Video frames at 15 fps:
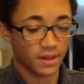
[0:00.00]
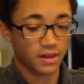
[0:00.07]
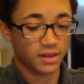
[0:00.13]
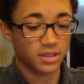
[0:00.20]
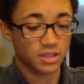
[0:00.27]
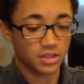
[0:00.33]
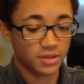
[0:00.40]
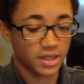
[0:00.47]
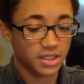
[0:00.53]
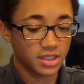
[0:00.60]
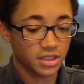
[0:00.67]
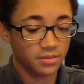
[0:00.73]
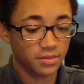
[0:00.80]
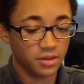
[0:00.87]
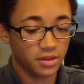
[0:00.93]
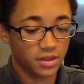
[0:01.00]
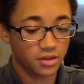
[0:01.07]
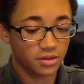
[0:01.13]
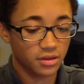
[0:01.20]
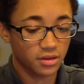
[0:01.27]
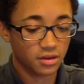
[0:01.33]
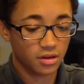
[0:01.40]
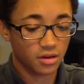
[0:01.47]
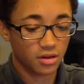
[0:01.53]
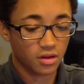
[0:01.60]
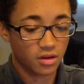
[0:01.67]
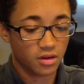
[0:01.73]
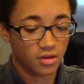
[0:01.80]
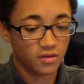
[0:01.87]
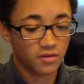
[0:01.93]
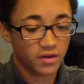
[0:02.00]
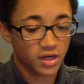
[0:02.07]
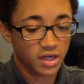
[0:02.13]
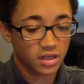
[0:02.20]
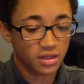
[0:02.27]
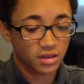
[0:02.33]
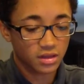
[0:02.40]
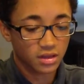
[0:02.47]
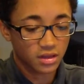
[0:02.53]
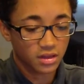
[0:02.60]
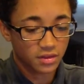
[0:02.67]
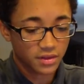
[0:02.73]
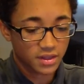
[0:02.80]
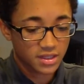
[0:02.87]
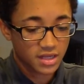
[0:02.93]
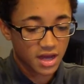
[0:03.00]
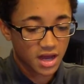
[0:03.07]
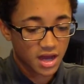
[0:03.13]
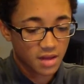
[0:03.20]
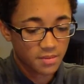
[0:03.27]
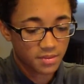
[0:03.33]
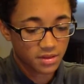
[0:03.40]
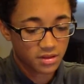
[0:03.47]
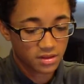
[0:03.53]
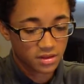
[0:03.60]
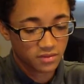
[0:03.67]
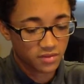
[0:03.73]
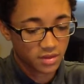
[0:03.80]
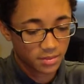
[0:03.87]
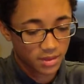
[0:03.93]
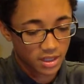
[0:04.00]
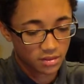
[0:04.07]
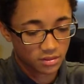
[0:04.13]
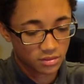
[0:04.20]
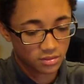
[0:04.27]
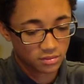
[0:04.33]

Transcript: stretch your balloon over the top of the bottle,